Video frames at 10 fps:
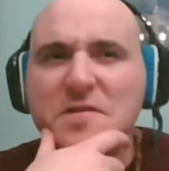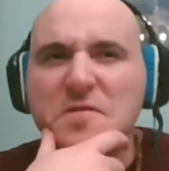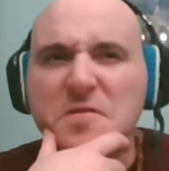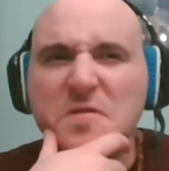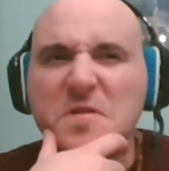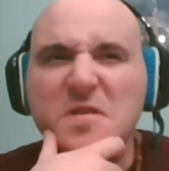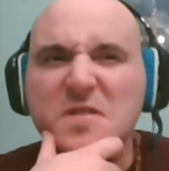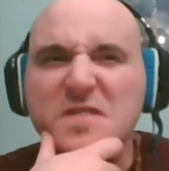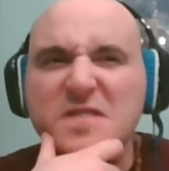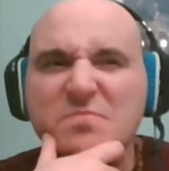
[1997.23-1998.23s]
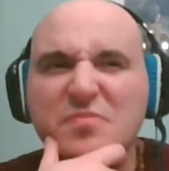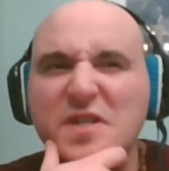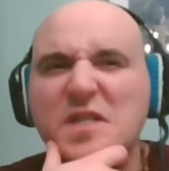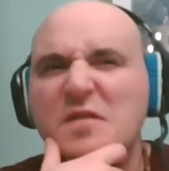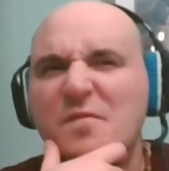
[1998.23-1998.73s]
"Oh, this
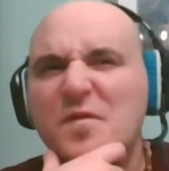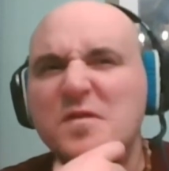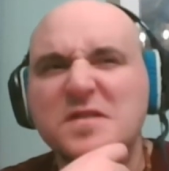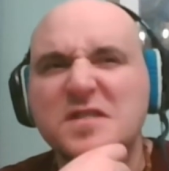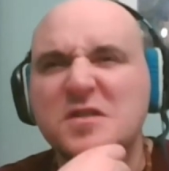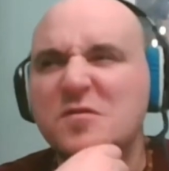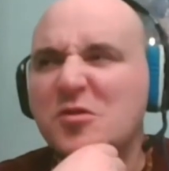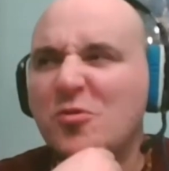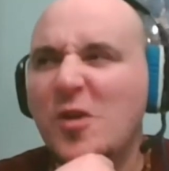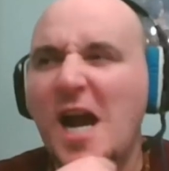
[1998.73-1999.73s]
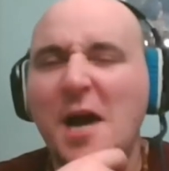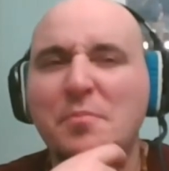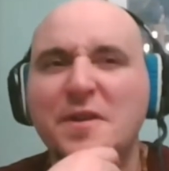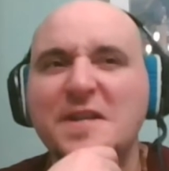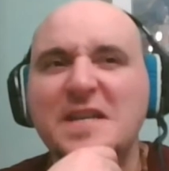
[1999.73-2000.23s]
place is full of crap
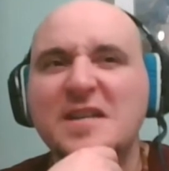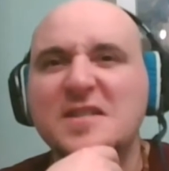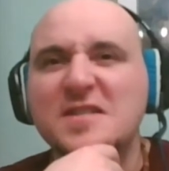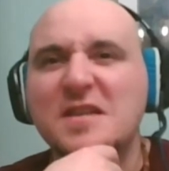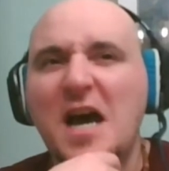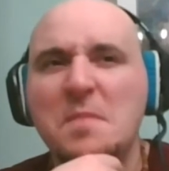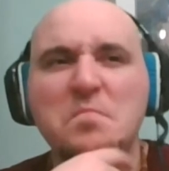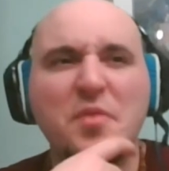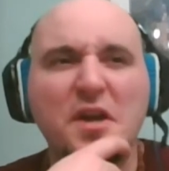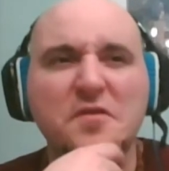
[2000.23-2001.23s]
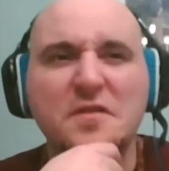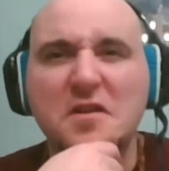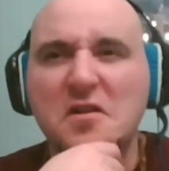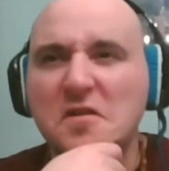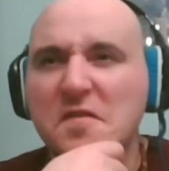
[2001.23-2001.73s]
and I'm better than
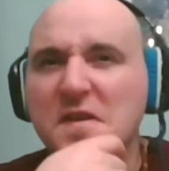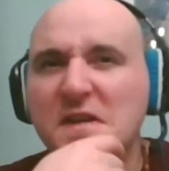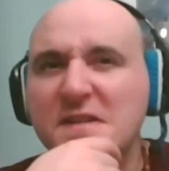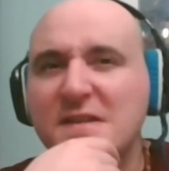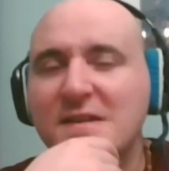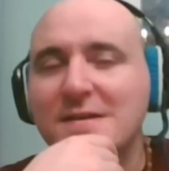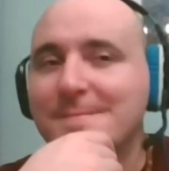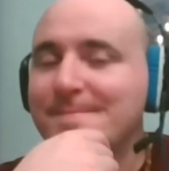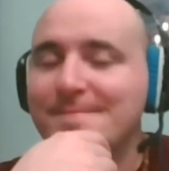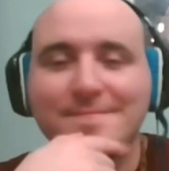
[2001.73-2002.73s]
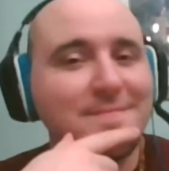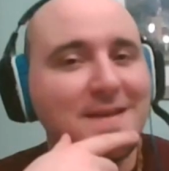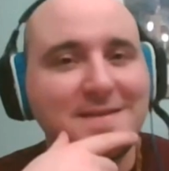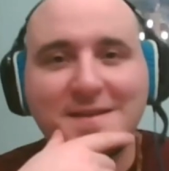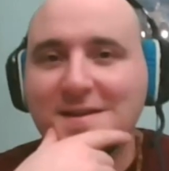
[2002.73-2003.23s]
all this,"
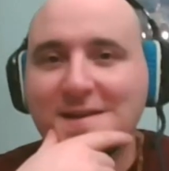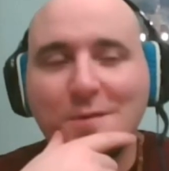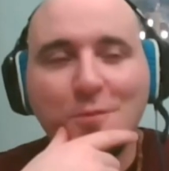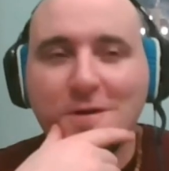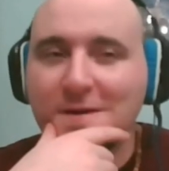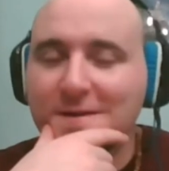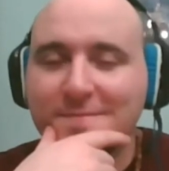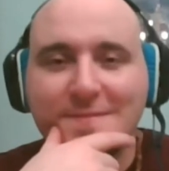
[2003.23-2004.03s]
that's not going to work.